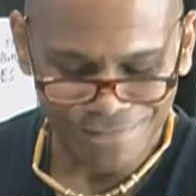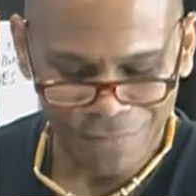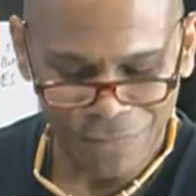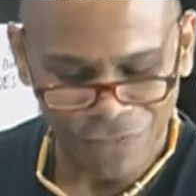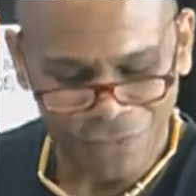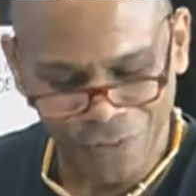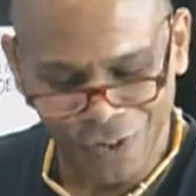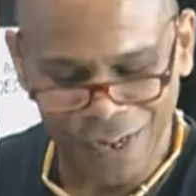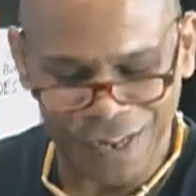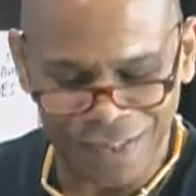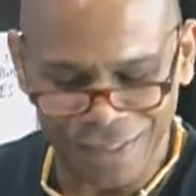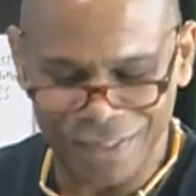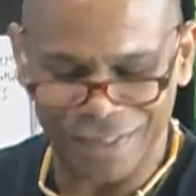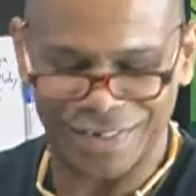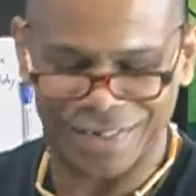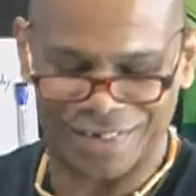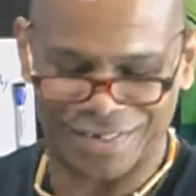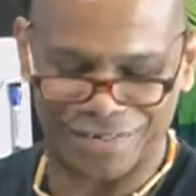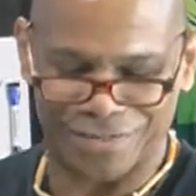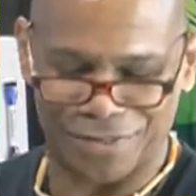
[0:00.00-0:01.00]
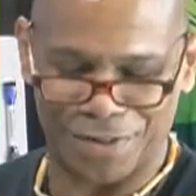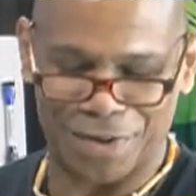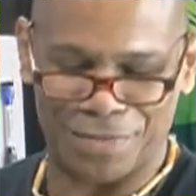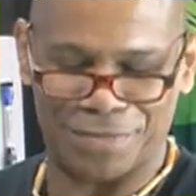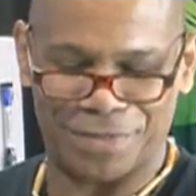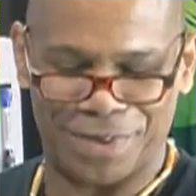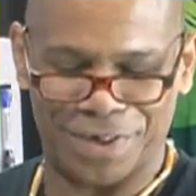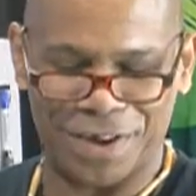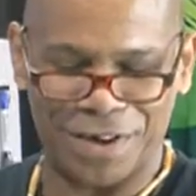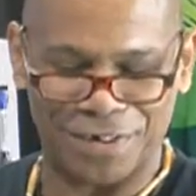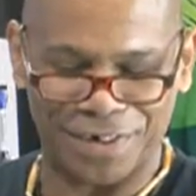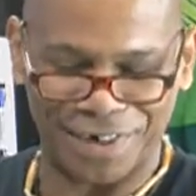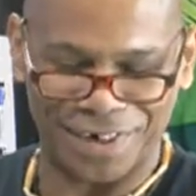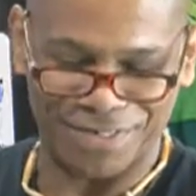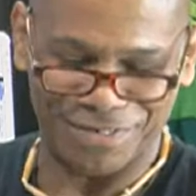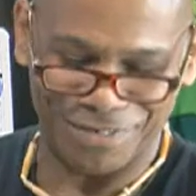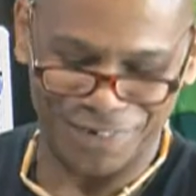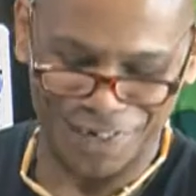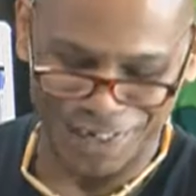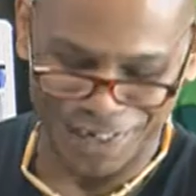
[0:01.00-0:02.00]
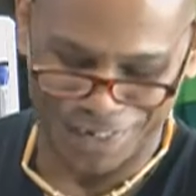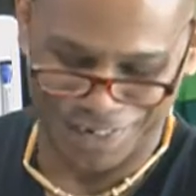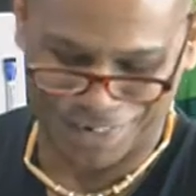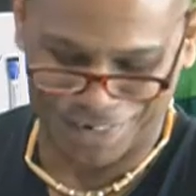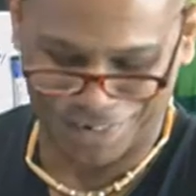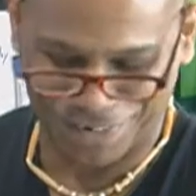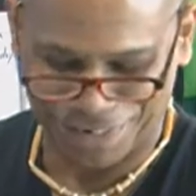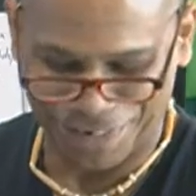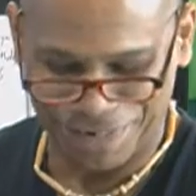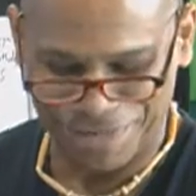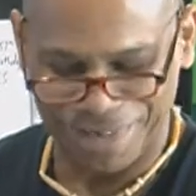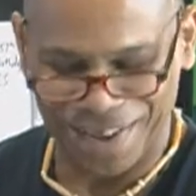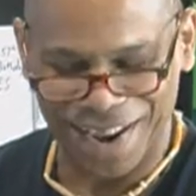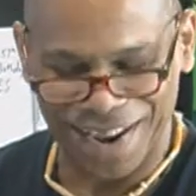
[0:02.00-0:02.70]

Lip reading: Read the script, all right, read the script.